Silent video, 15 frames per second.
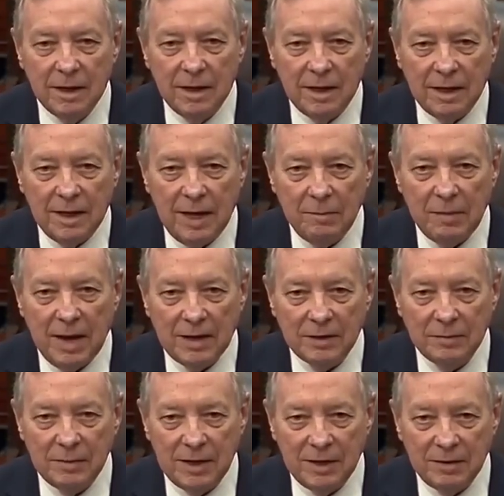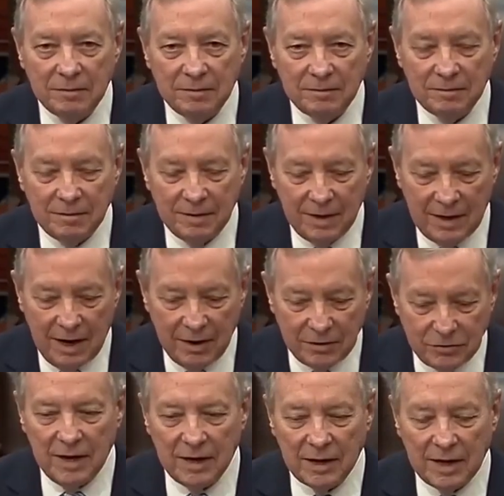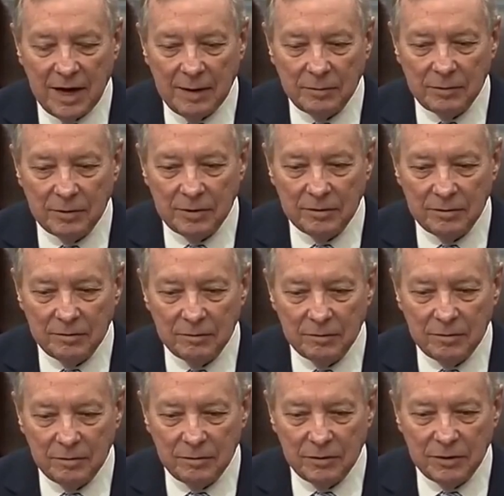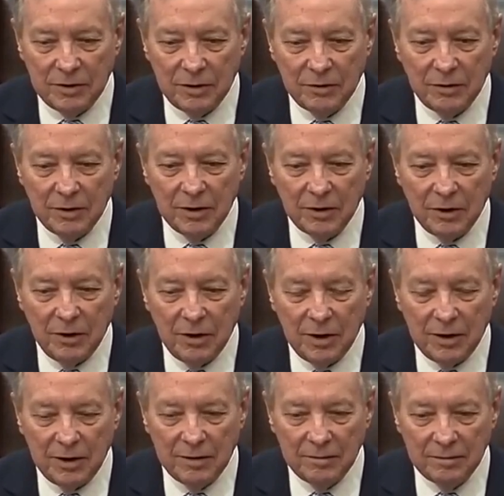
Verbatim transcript: They came back to me in our helicopter with the Illinois Guard.